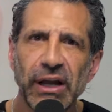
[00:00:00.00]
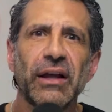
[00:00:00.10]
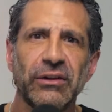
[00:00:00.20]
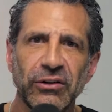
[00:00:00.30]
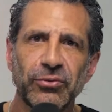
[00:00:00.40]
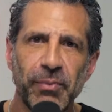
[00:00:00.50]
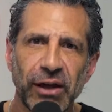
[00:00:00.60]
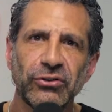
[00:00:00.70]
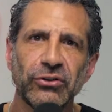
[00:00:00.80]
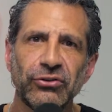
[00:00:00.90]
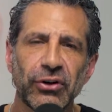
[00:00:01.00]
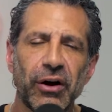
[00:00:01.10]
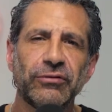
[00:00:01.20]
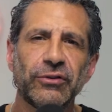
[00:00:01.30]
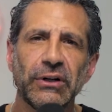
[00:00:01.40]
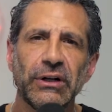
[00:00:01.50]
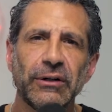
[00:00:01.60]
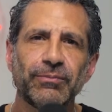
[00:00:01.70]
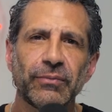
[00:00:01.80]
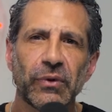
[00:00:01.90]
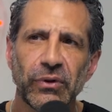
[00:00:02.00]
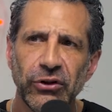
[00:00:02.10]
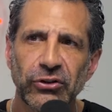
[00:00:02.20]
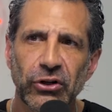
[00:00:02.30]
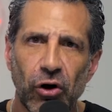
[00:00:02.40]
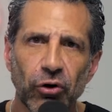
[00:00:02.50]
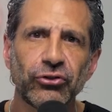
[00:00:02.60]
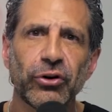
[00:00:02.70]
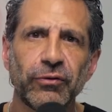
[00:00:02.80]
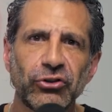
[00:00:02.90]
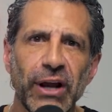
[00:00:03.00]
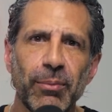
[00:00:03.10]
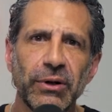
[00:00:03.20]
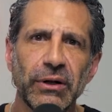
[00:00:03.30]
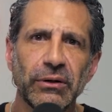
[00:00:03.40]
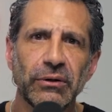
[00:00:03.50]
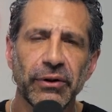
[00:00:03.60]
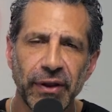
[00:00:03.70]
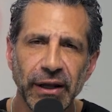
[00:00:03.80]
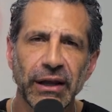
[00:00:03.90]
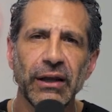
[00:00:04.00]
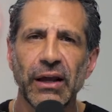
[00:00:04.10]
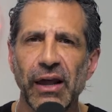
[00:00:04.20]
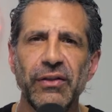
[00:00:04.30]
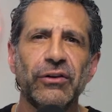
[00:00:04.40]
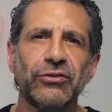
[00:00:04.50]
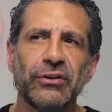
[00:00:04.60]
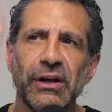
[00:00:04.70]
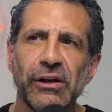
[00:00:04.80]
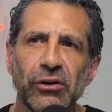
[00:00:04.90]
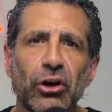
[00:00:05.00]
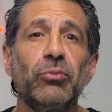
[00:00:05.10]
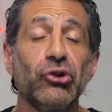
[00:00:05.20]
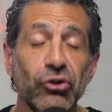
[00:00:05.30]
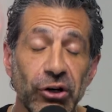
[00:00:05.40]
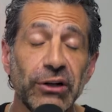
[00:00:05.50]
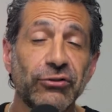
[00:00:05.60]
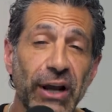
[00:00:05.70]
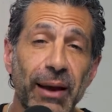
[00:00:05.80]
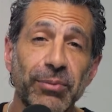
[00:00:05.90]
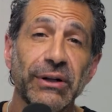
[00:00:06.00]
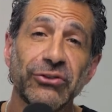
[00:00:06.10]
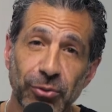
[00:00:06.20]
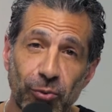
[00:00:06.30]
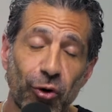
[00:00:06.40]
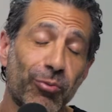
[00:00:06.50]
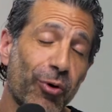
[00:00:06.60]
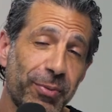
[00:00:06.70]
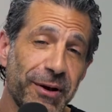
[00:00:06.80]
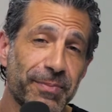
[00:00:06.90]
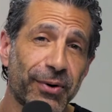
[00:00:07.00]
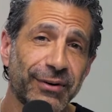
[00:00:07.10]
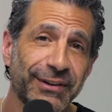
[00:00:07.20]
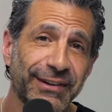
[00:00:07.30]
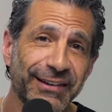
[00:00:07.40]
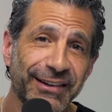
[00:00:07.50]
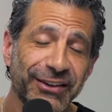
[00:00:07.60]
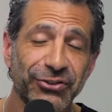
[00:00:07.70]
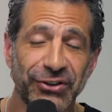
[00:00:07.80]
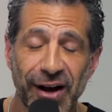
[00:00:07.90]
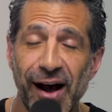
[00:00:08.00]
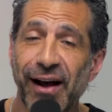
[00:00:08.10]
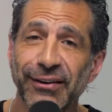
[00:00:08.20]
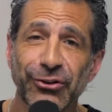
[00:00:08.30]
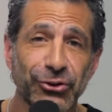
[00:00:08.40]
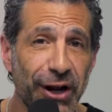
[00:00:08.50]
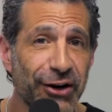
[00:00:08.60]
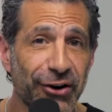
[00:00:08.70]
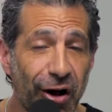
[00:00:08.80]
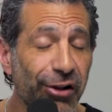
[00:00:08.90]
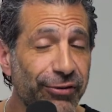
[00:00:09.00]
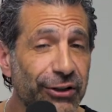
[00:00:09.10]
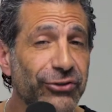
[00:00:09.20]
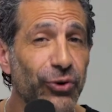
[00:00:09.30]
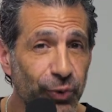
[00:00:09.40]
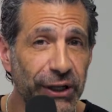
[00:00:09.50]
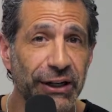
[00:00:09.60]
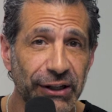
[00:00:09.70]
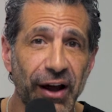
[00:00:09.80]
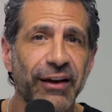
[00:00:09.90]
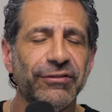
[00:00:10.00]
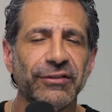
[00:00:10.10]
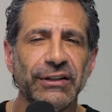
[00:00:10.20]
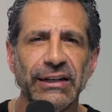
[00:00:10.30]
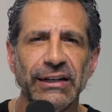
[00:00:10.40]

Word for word: get this message of this culture of champion thinking and this community of champions to more and more people. Because God created all of us to win in life.